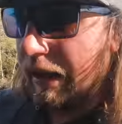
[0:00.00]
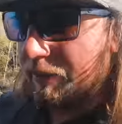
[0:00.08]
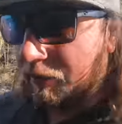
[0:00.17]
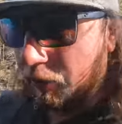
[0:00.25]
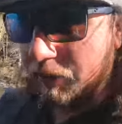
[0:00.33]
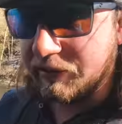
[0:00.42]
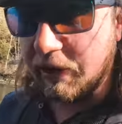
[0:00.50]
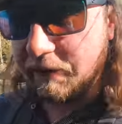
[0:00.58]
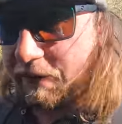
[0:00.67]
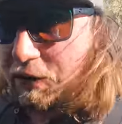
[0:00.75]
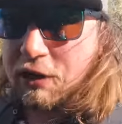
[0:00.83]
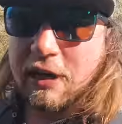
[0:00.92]
before we start
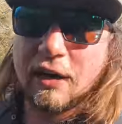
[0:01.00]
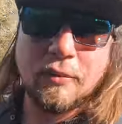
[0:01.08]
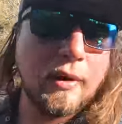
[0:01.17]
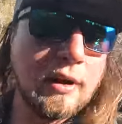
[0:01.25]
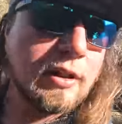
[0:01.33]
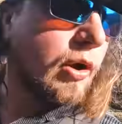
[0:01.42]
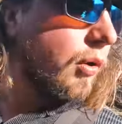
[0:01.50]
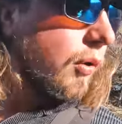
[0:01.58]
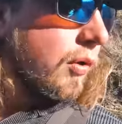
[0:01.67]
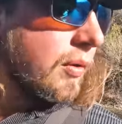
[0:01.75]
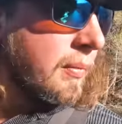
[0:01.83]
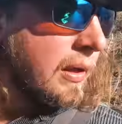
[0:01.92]
fishing. I don't wanna low
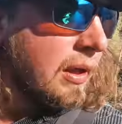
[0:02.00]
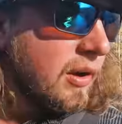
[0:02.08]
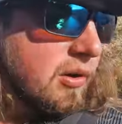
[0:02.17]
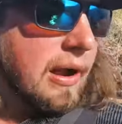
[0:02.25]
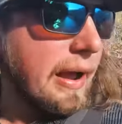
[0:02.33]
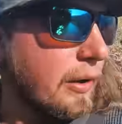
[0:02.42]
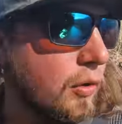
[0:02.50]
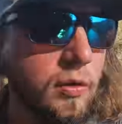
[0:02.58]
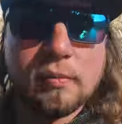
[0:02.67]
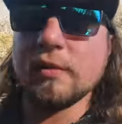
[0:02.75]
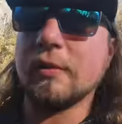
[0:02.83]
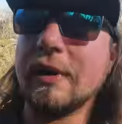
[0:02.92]
hole them or high hole
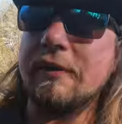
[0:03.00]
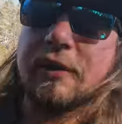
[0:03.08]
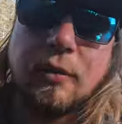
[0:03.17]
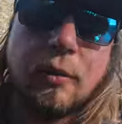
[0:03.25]
them or whatever you